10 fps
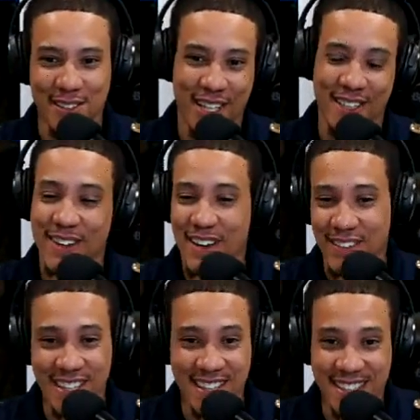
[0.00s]
don't have
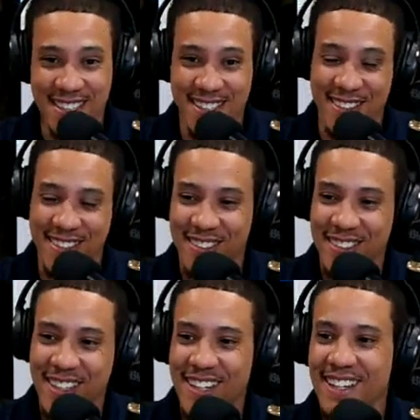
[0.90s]
anything to show you.
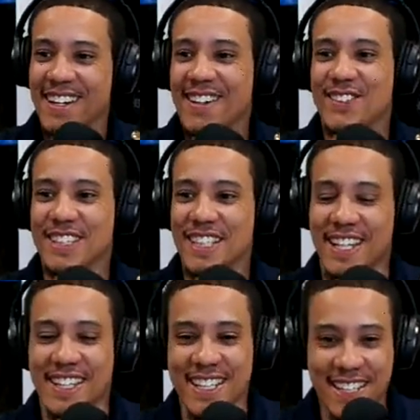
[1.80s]
But yeah,
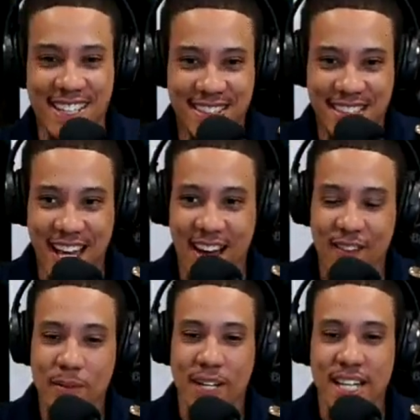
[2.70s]
he does have
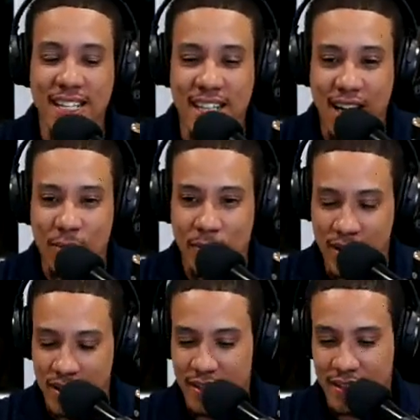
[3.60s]
them, and he I've
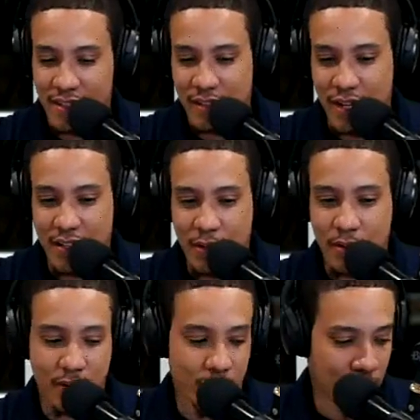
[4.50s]
been trying to
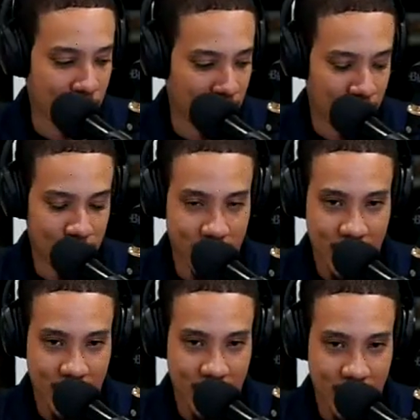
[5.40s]

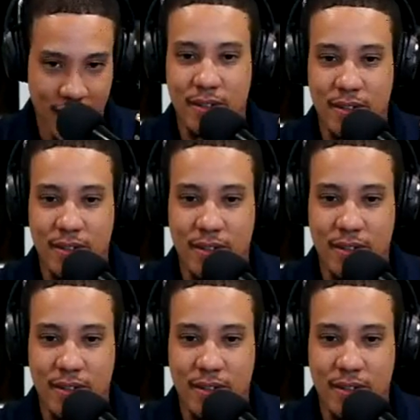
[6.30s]
kind of
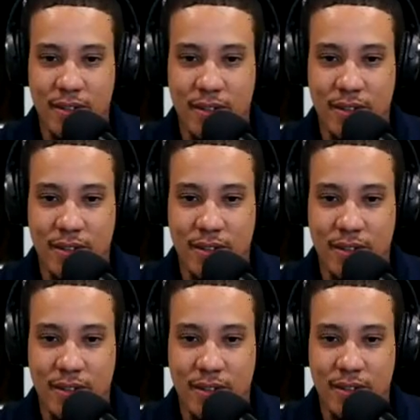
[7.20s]
uh,